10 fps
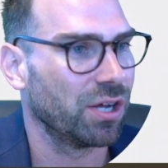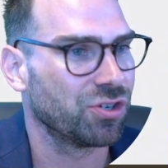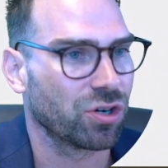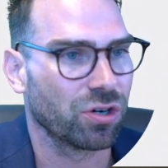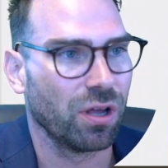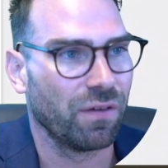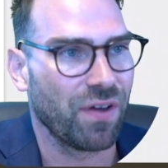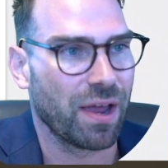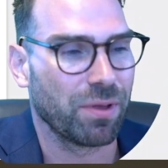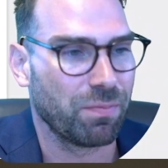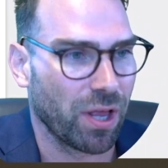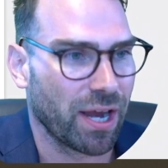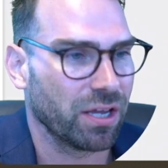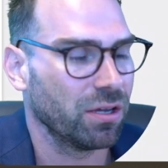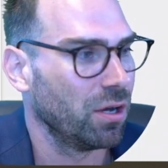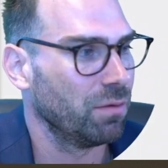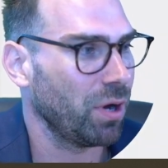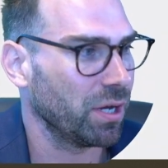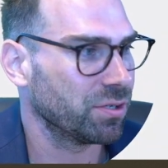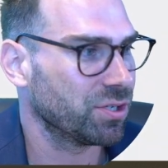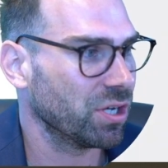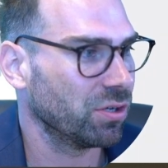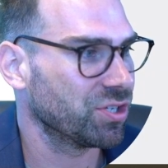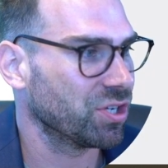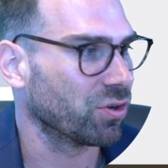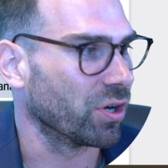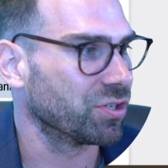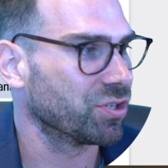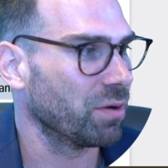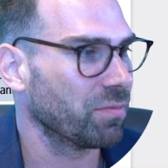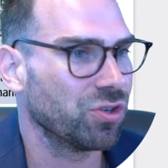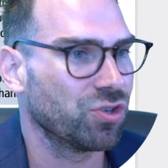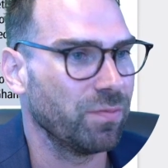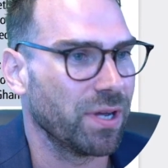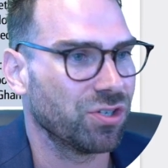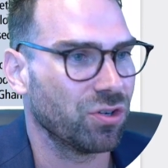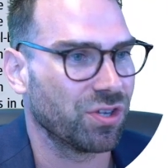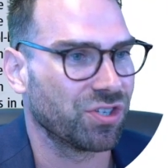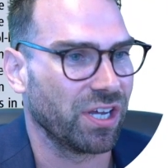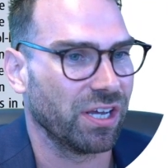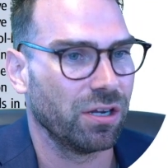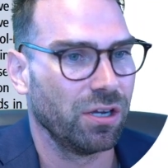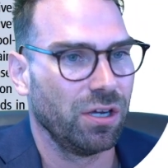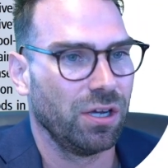Journal of Family Planning, but still good. So I'm going to zoom in so you can see it.